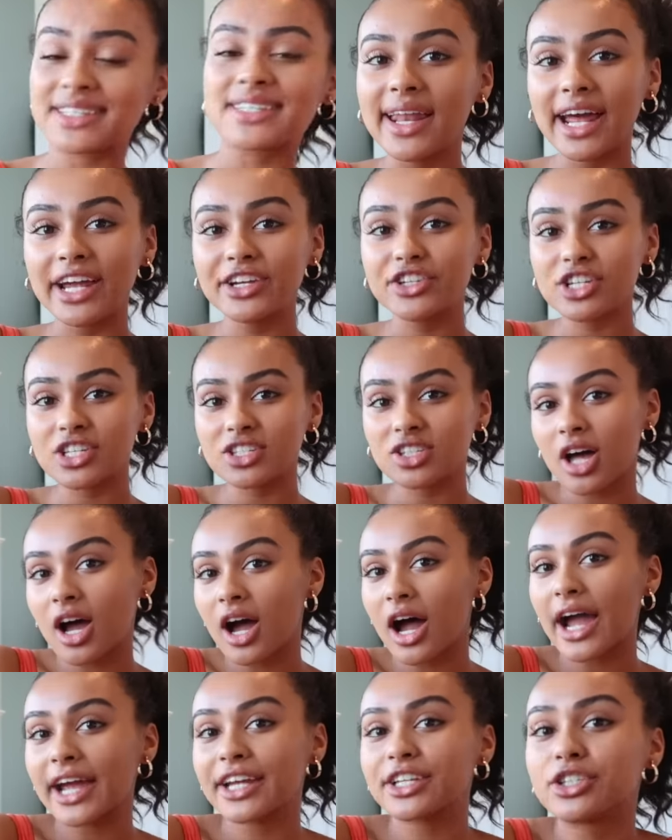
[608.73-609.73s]
And I just
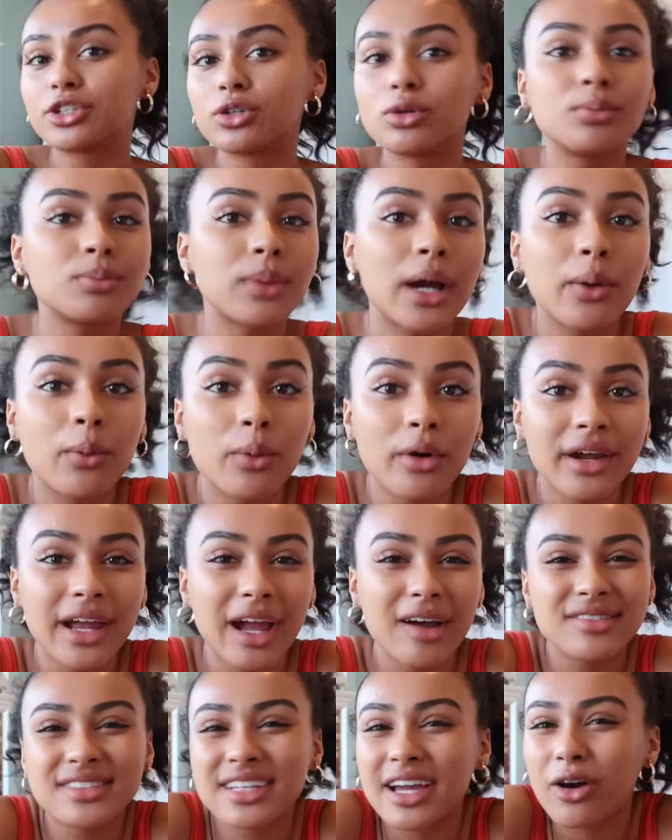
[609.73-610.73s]
thought I'd do my
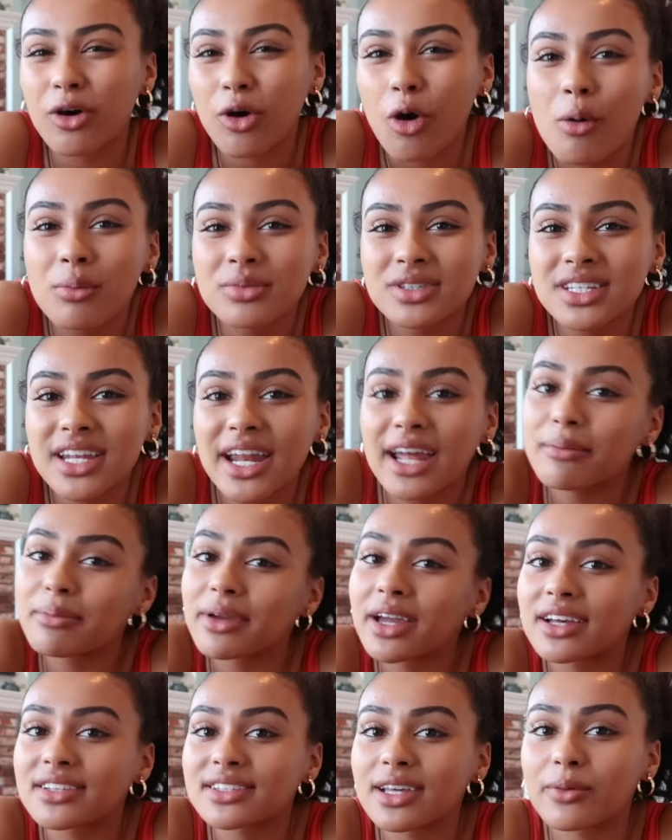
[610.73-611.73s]
workouts at home today
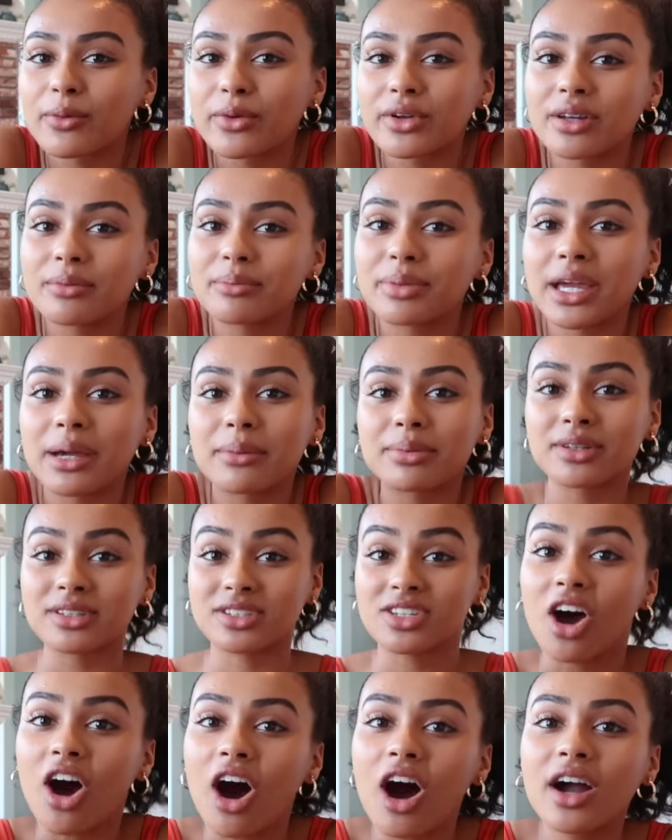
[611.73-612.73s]
because I want to be able to
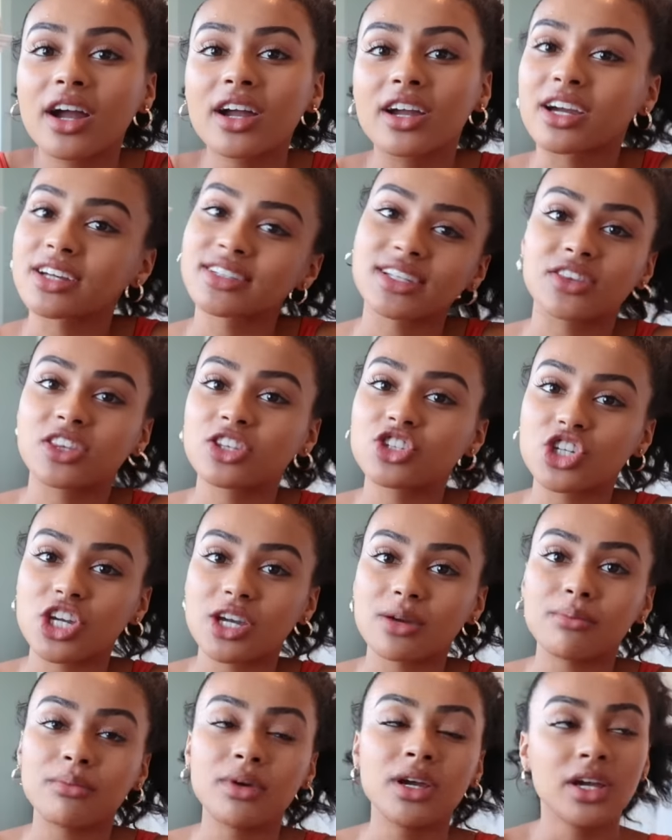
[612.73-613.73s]
talk because at the
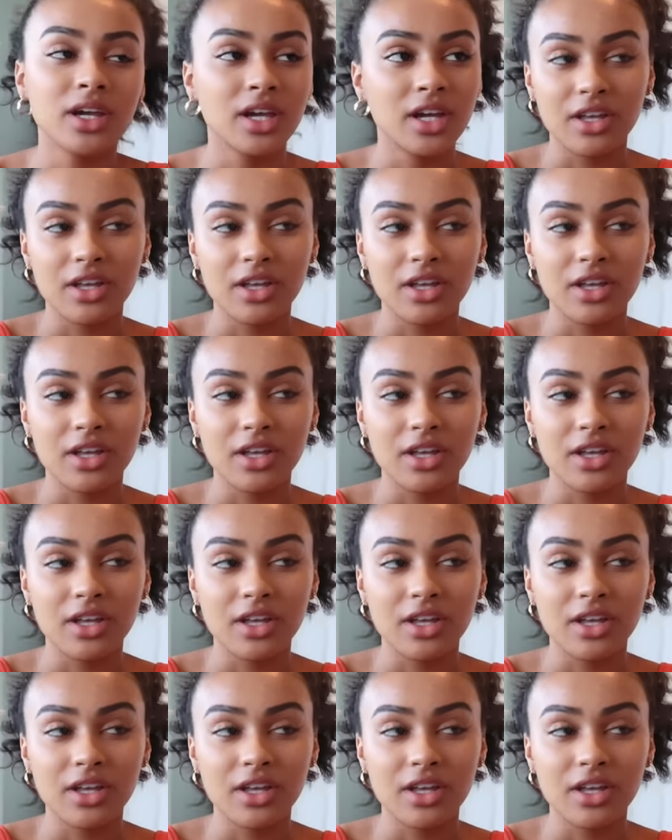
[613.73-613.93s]
gym